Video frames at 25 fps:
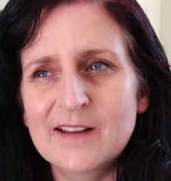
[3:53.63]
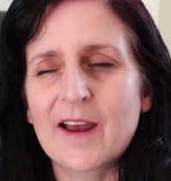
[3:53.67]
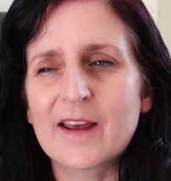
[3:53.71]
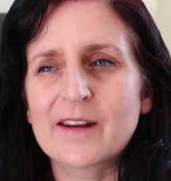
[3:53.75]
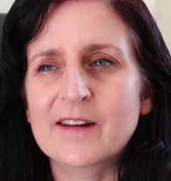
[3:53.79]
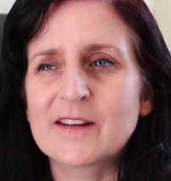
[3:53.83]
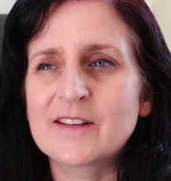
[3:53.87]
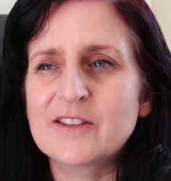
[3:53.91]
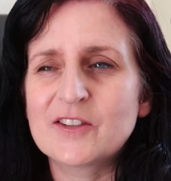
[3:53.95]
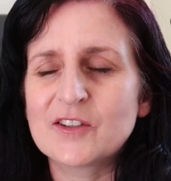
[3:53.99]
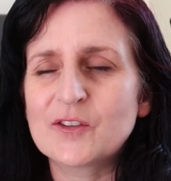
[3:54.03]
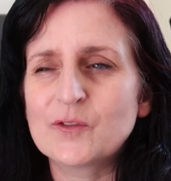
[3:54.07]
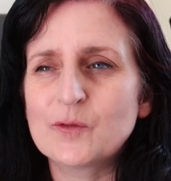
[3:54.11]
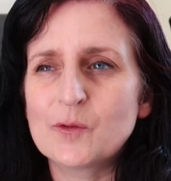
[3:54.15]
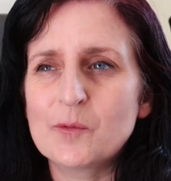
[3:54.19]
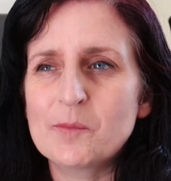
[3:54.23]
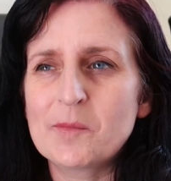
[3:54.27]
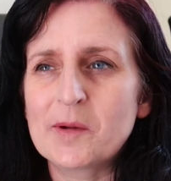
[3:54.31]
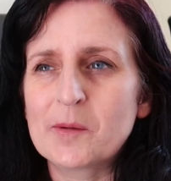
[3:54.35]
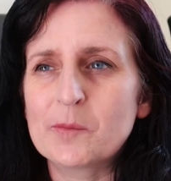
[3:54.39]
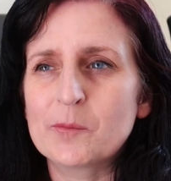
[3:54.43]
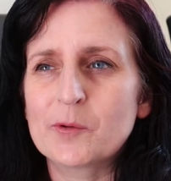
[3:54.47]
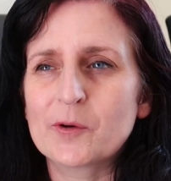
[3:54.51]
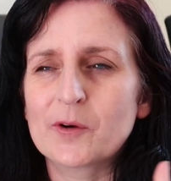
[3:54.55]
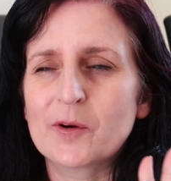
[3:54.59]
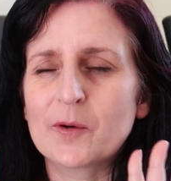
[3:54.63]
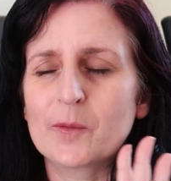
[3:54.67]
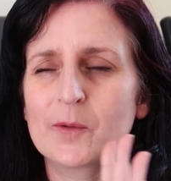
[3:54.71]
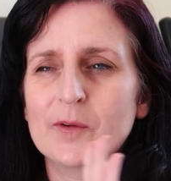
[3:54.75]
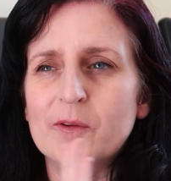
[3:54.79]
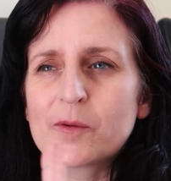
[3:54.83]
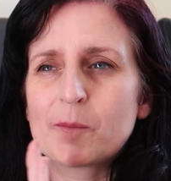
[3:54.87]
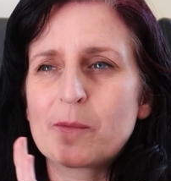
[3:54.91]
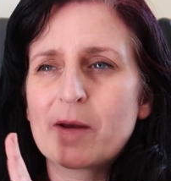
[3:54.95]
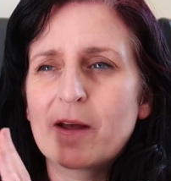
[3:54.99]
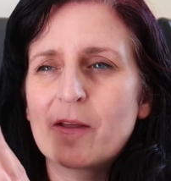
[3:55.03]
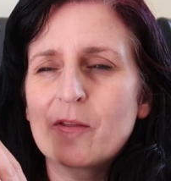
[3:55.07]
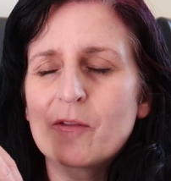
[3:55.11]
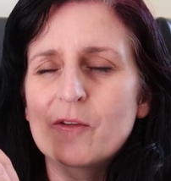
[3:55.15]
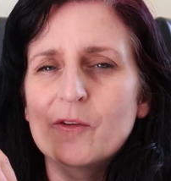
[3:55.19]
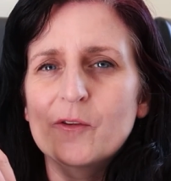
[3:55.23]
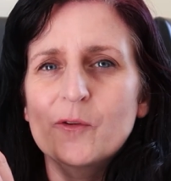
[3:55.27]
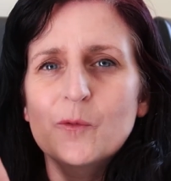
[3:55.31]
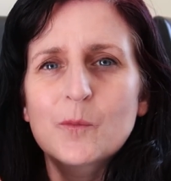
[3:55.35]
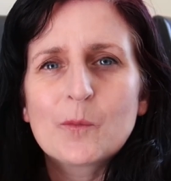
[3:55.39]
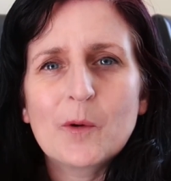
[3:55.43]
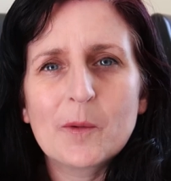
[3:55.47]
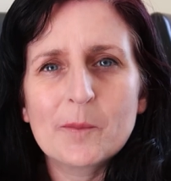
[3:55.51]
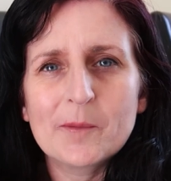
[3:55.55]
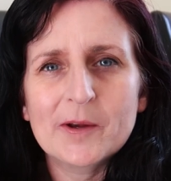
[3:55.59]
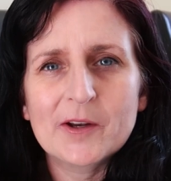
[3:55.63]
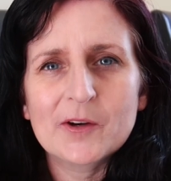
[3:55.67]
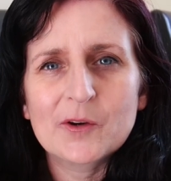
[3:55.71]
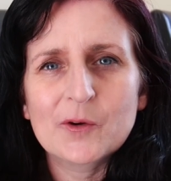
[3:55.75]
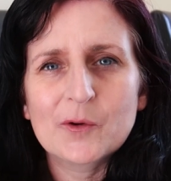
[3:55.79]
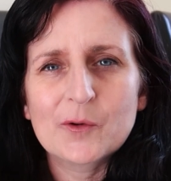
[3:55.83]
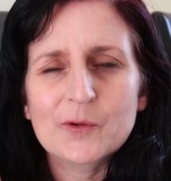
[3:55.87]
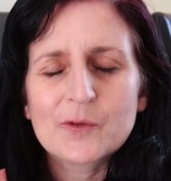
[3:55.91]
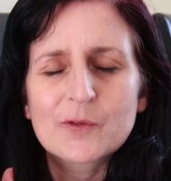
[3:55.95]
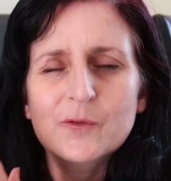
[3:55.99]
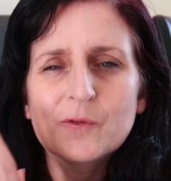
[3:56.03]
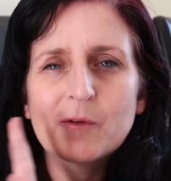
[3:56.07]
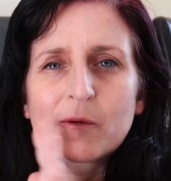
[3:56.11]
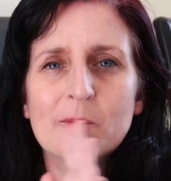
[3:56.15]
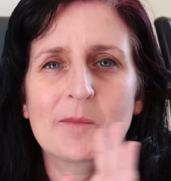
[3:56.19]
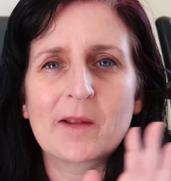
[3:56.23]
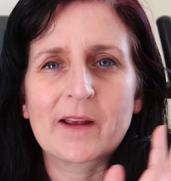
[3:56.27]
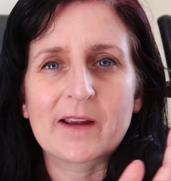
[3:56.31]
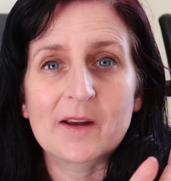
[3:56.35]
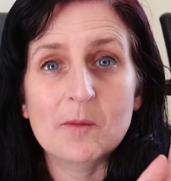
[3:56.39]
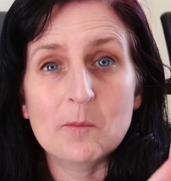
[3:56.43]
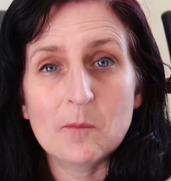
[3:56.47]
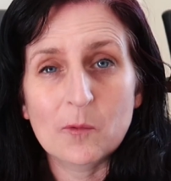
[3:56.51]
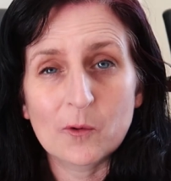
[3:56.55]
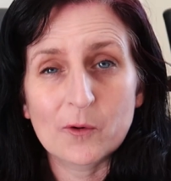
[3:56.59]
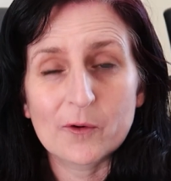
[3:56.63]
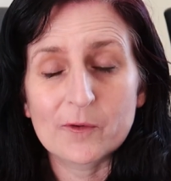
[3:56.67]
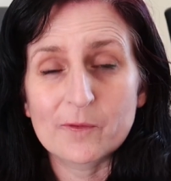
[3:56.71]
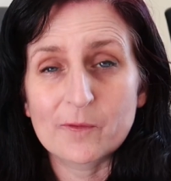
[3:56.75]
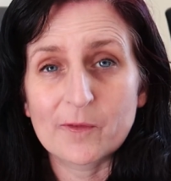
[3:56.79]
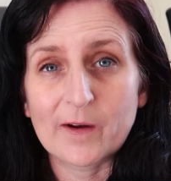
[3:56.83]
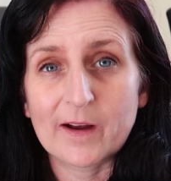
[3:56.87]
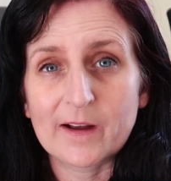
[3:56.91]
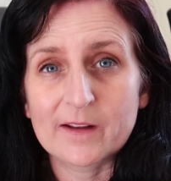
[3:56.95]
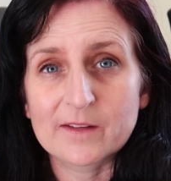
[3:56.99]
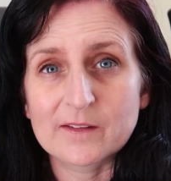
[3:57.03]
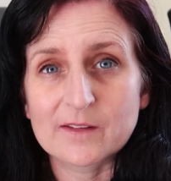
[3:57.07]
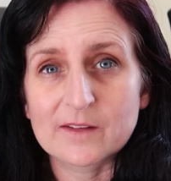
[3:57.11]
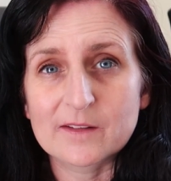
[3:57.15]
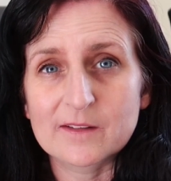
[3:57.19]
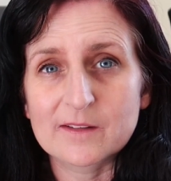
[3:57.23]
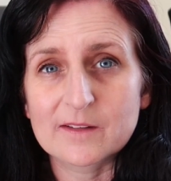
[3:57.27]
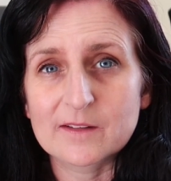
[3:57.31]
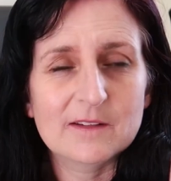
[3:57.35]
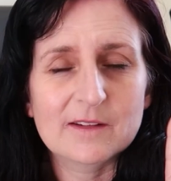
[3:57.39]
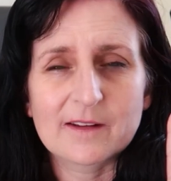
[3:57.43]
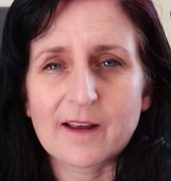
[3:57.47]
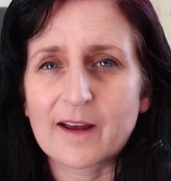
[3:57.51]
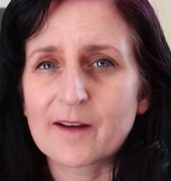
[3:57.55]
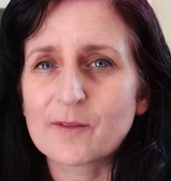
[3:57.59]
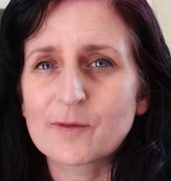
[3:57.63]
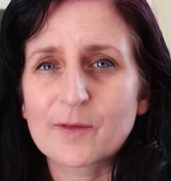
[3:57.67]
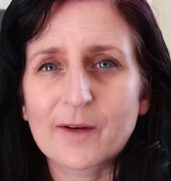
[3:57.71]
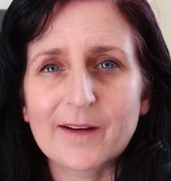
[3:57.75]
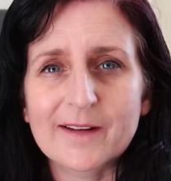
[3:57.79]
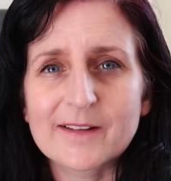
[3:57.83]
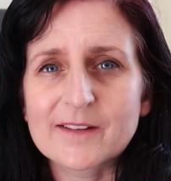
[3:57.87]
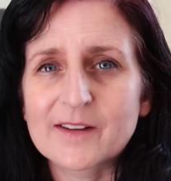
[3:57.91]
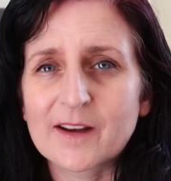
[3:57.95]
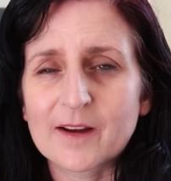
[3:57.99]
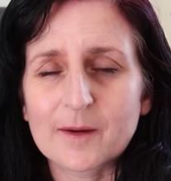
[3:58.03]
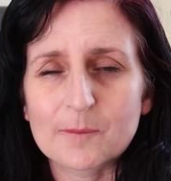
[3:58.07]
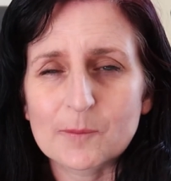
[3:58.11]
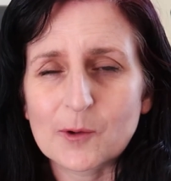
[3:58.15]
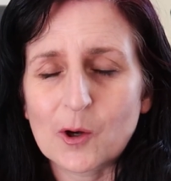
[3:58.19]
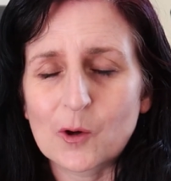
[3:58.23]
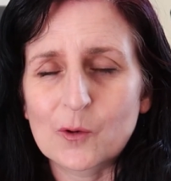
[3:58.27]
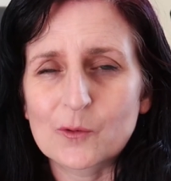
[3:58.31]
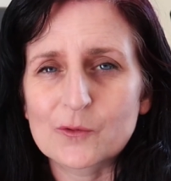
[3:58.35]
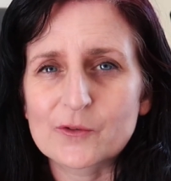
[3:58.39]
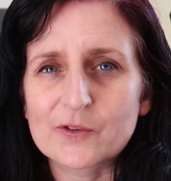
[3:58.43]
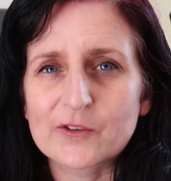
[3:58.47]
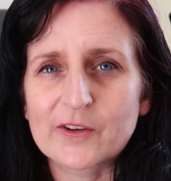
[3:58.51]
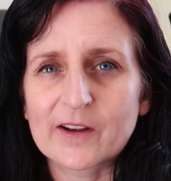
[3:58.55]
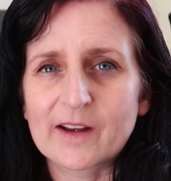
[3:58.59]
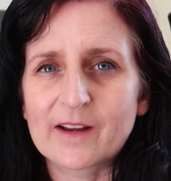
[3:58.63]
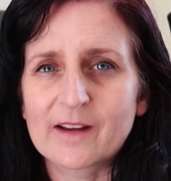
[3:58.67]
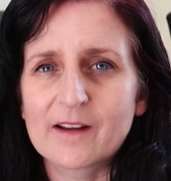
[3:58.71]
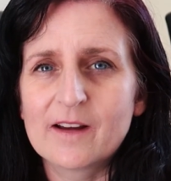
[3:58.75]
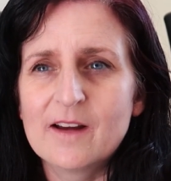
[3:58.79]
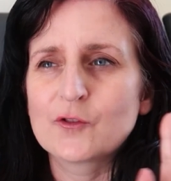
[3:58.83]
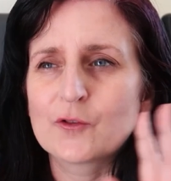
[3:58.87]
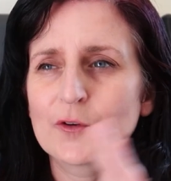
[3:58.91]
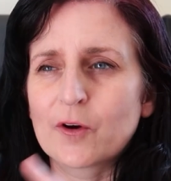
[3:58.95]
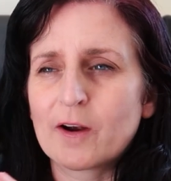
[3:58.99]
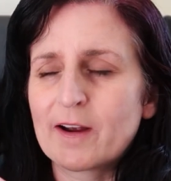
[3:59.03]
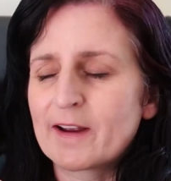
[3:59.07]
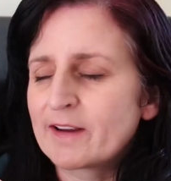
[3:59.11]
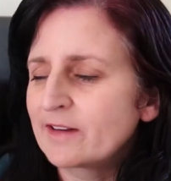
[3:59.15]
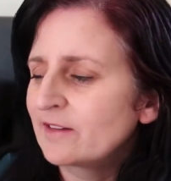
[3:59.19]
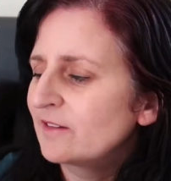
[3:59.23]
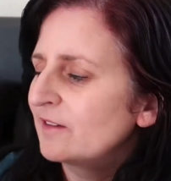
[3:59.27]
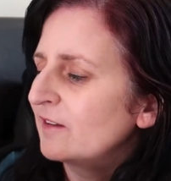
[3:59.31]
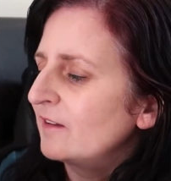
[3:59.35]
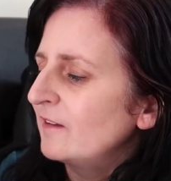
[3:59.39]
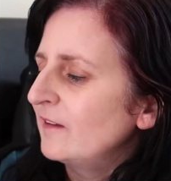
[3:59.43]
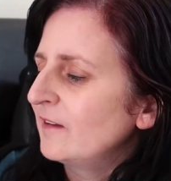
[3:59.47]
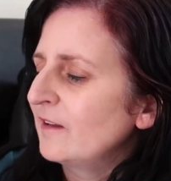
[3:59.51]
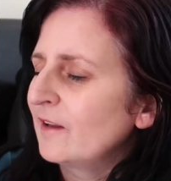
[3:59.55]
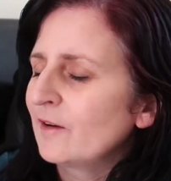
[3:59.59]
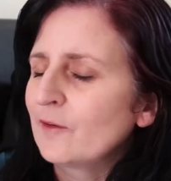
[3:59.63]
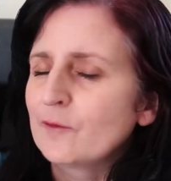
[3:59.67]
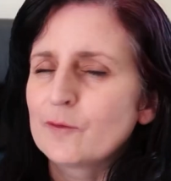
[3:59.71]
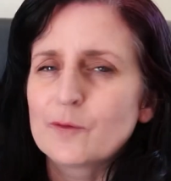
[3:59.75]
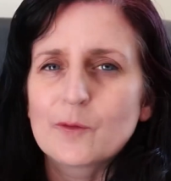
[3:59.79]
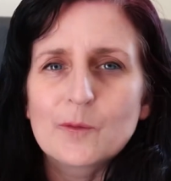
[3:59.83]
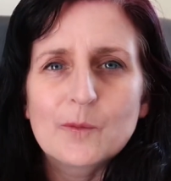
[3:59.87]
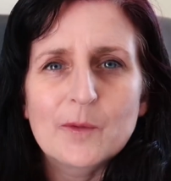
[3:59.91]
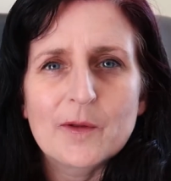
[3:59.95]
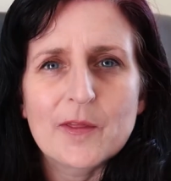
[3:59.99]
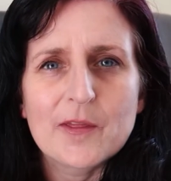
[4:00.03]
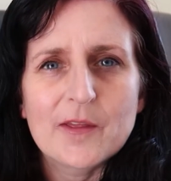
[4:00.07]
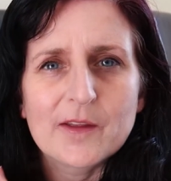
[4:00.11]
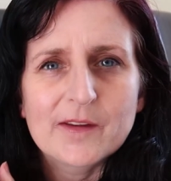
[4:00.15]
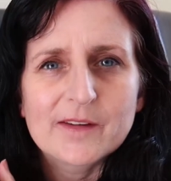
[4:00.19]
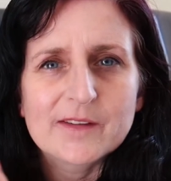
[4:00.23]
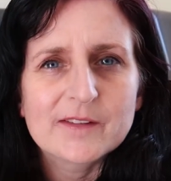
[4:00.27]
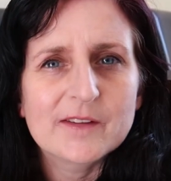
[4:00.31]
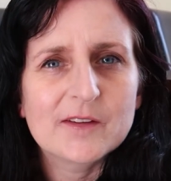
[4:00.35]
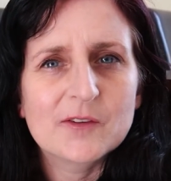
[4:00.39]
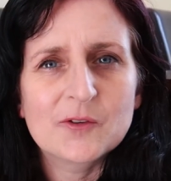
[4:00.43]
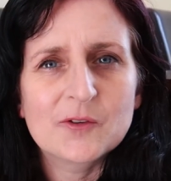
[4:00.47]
And I just remember it was about this woman who's from like a more advanced sci-fi type culture trying to live with this